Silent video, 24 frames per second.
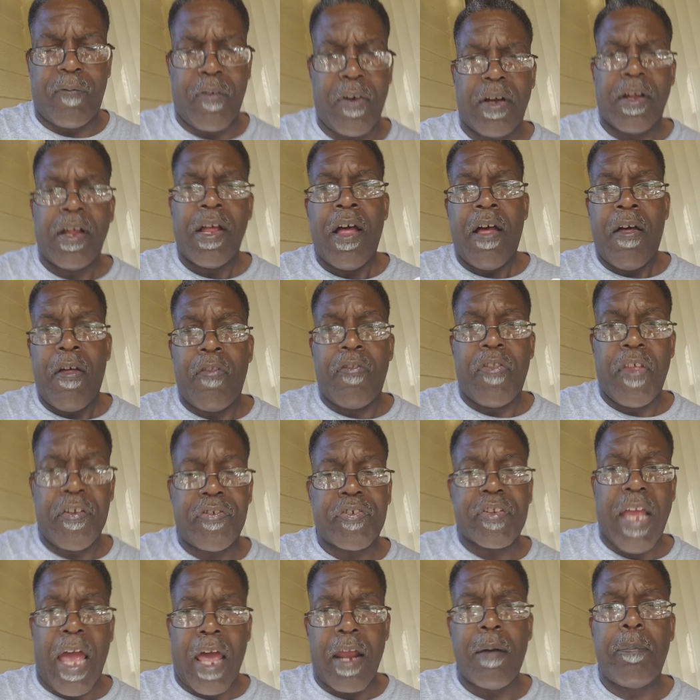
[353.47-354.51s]
for
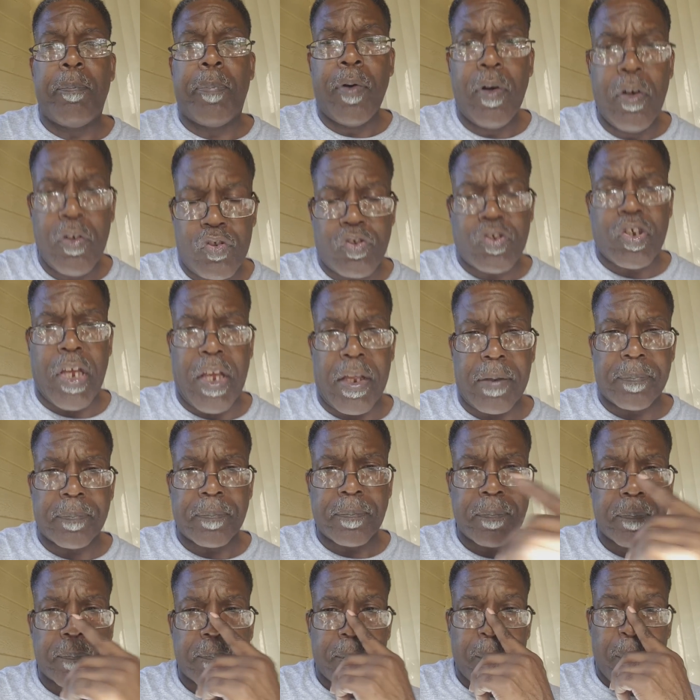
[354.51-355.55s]
this kind of bullshit.
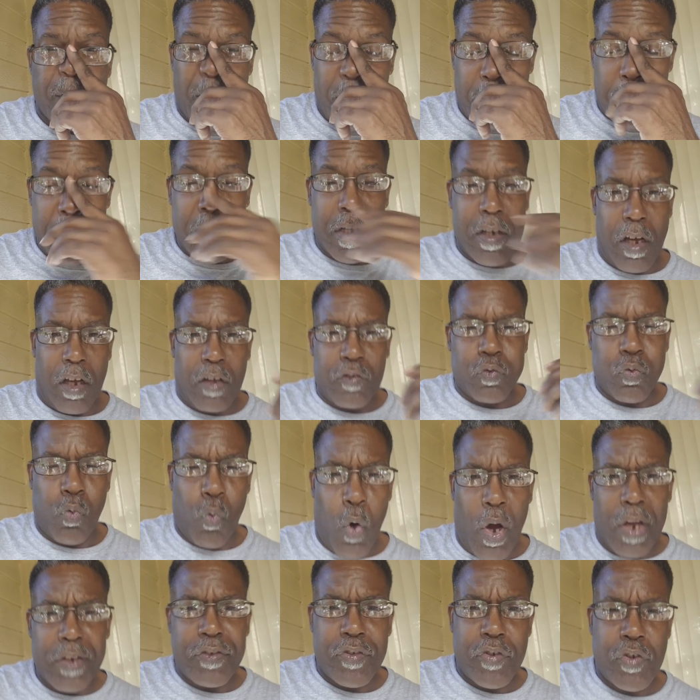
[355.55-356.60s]
Because
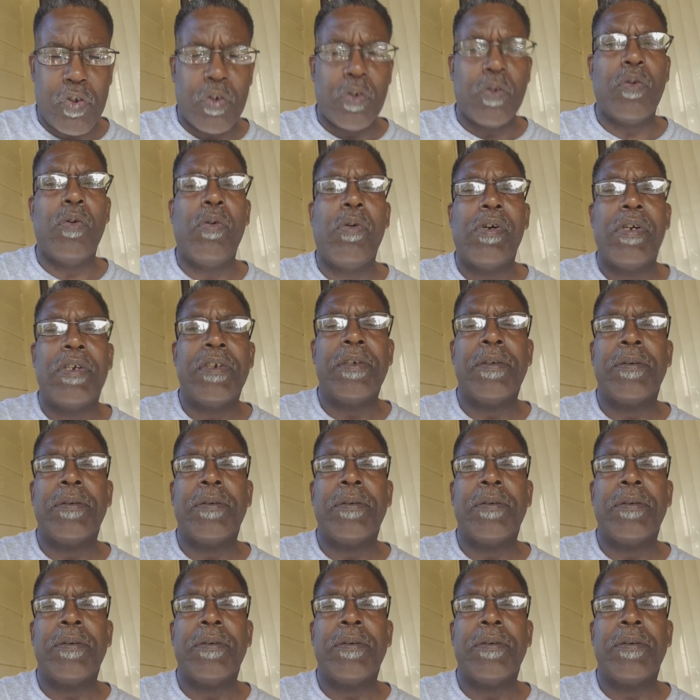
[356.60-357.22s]
once you